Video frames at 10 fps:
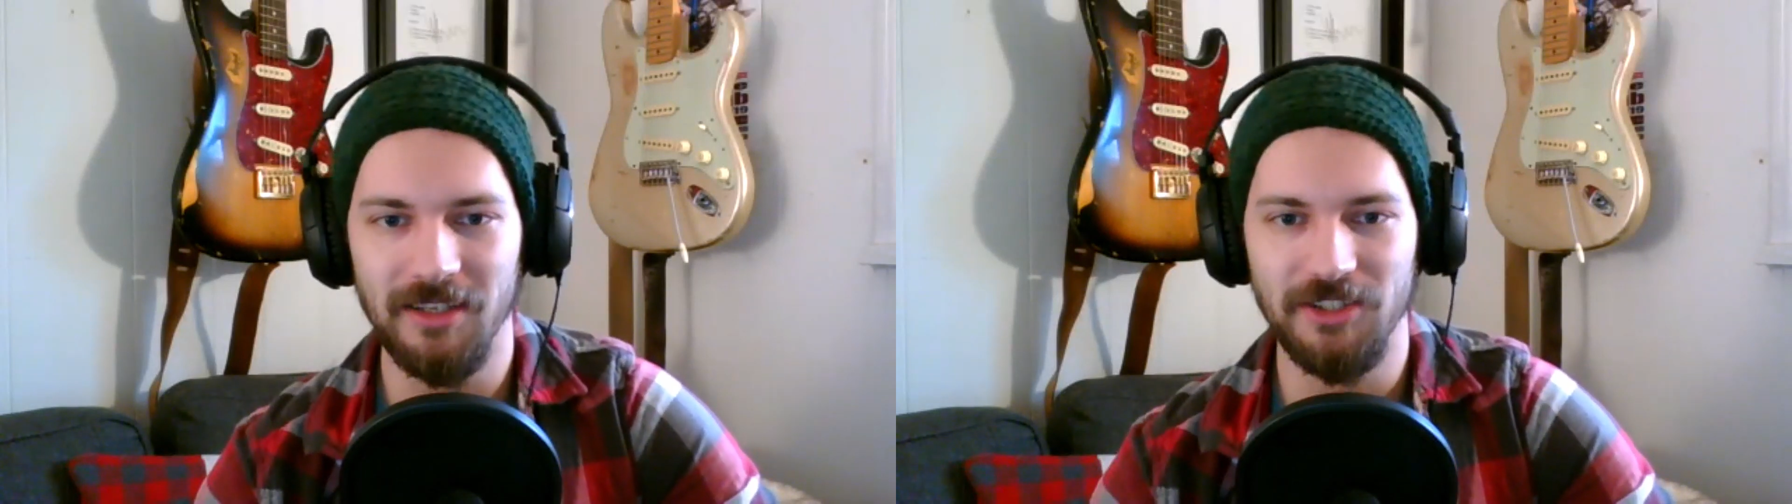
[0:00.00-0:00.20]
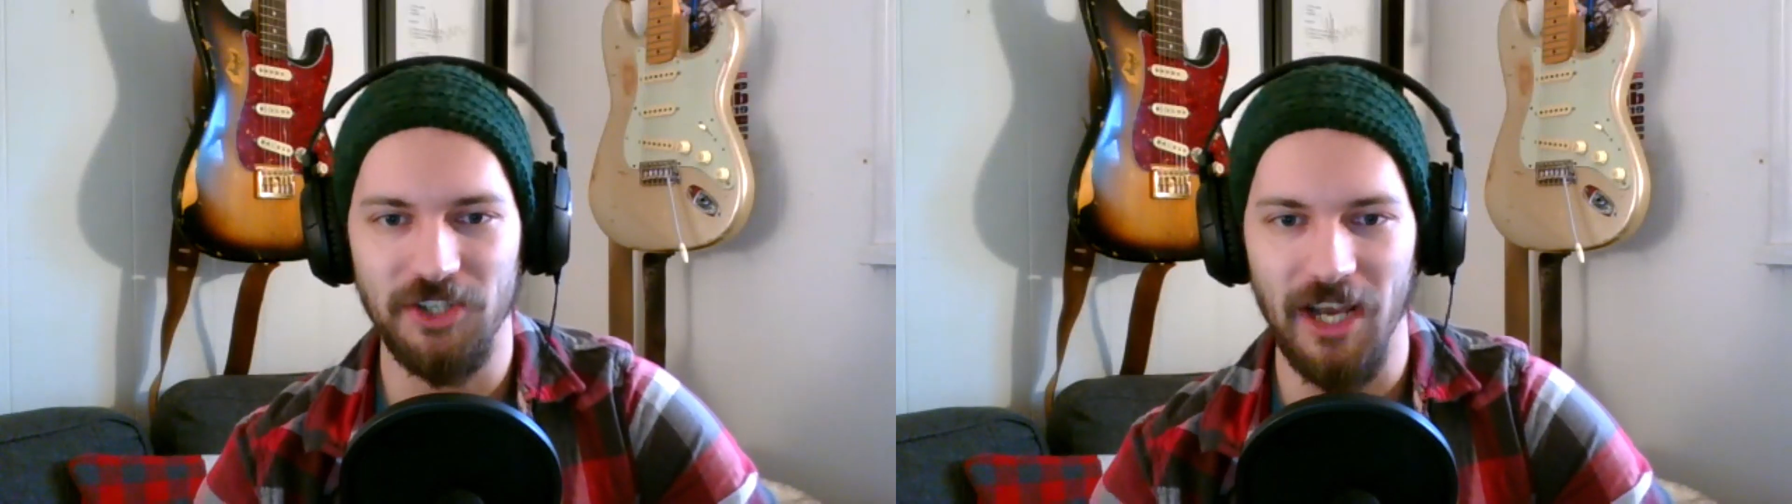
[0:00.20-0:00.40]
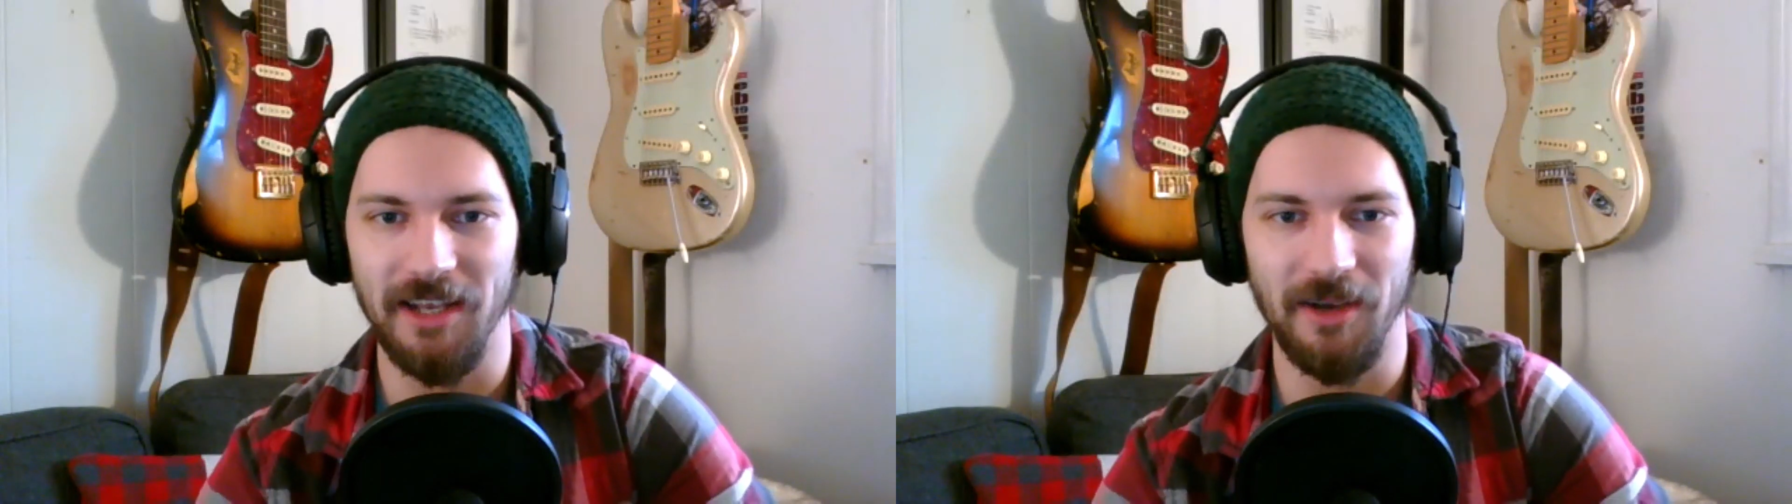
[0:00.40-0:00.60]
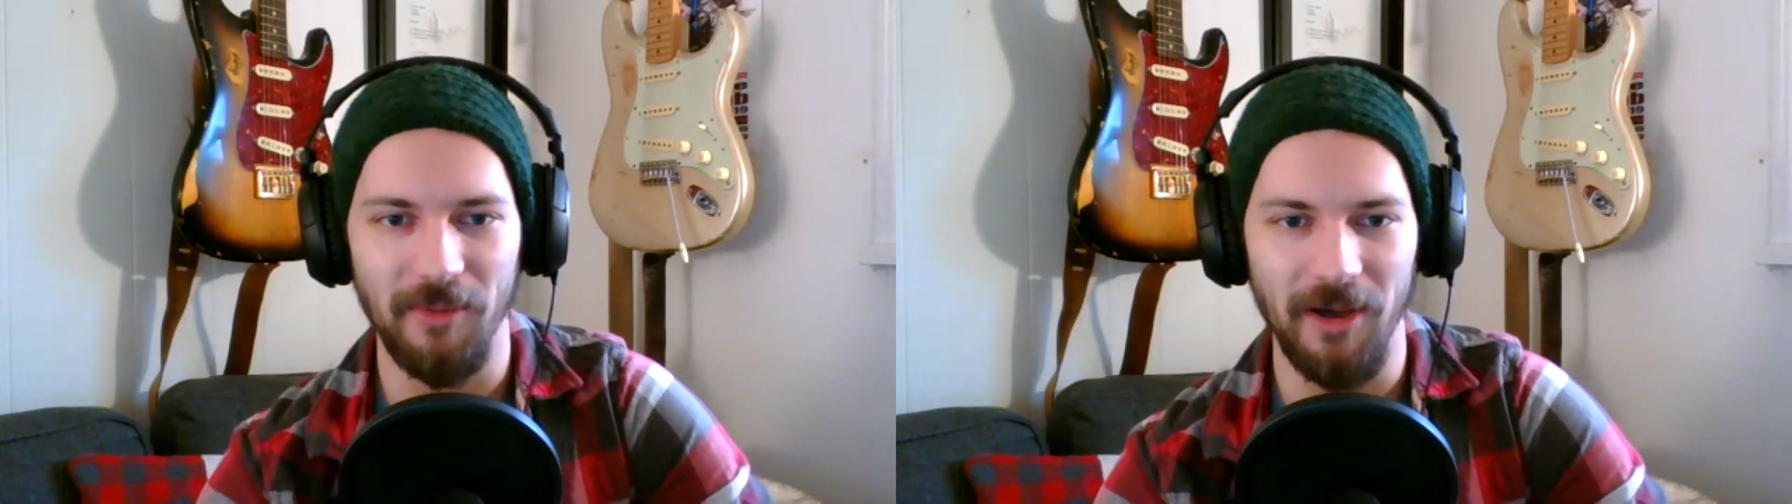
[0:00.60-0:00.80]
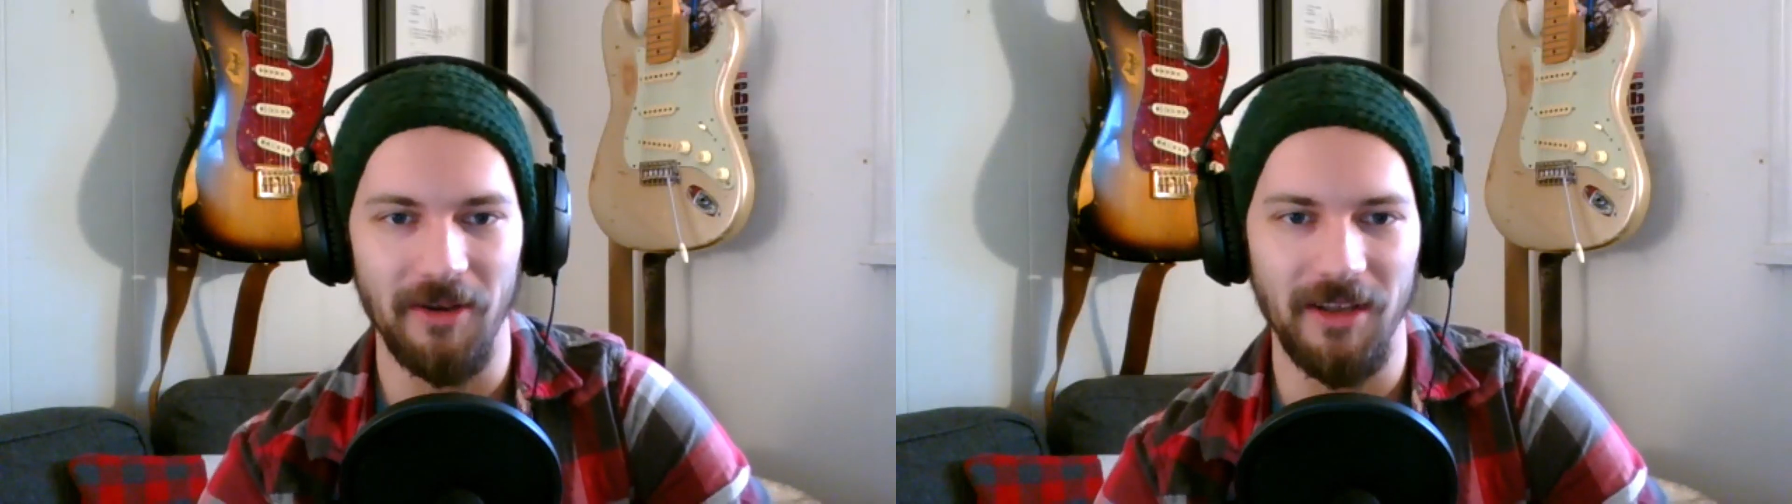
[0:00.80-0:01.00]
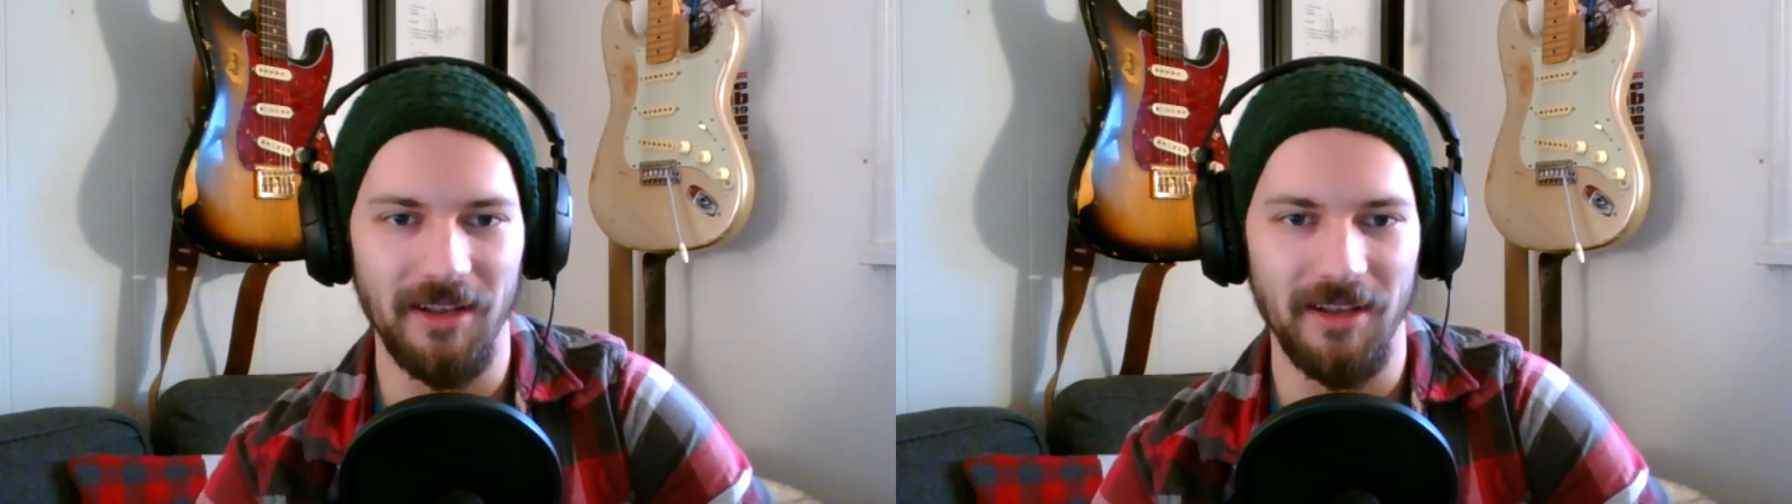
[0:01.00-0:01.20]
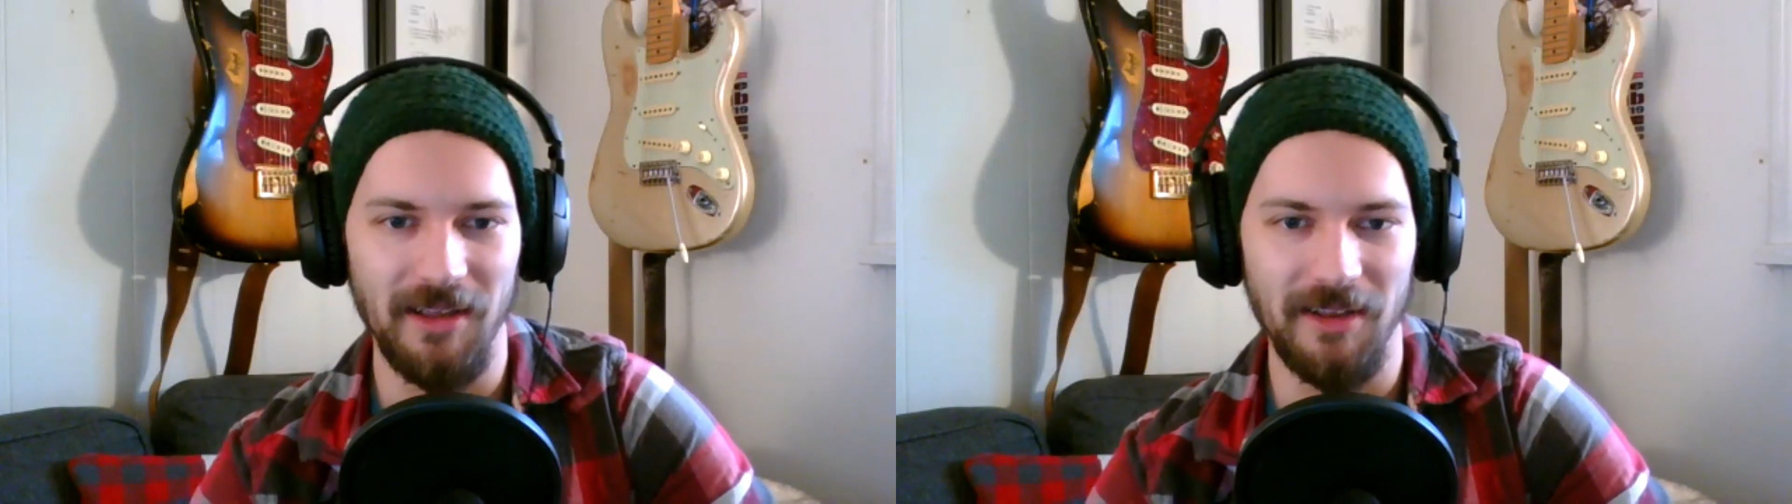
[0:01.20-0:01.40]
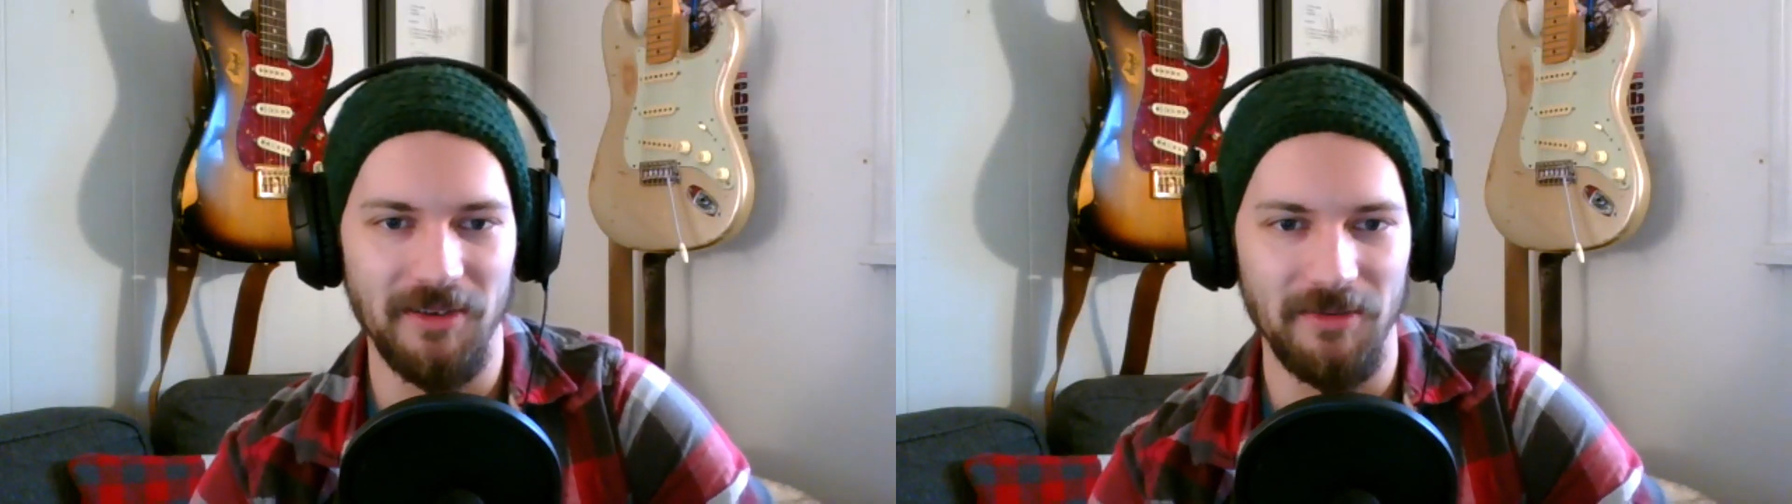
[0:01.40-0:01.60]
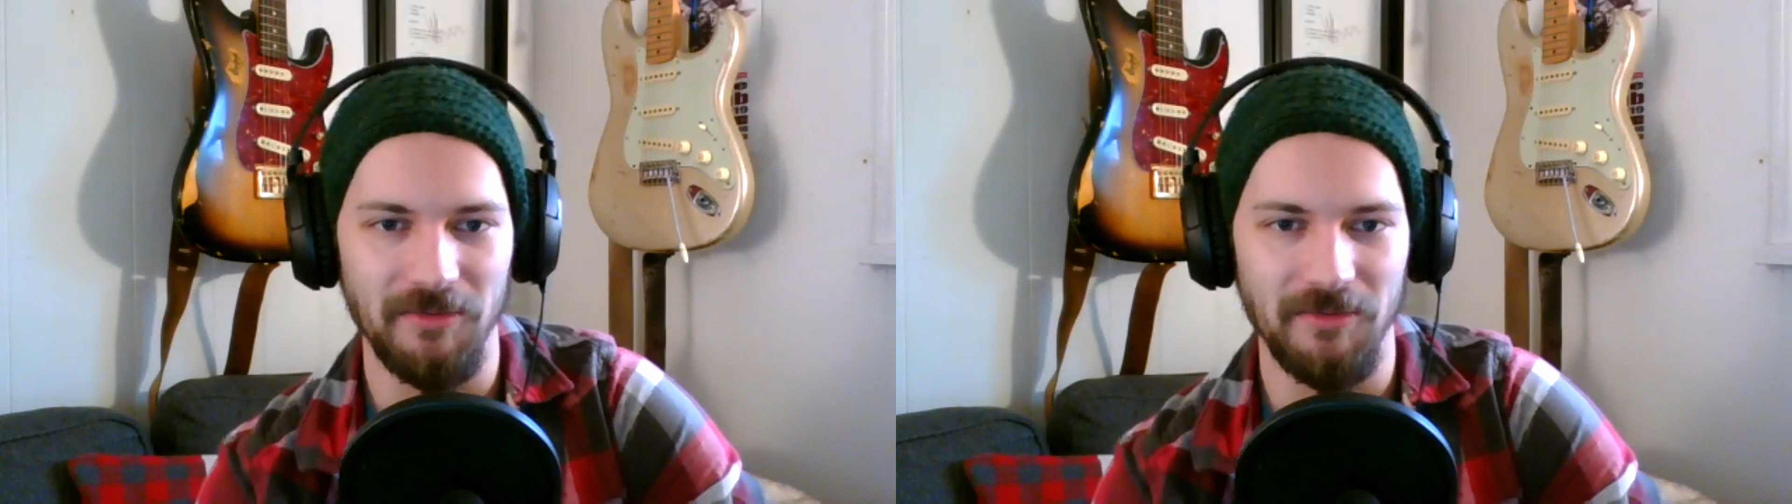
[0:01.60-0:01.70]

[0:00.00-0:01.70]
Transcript: chatting about it and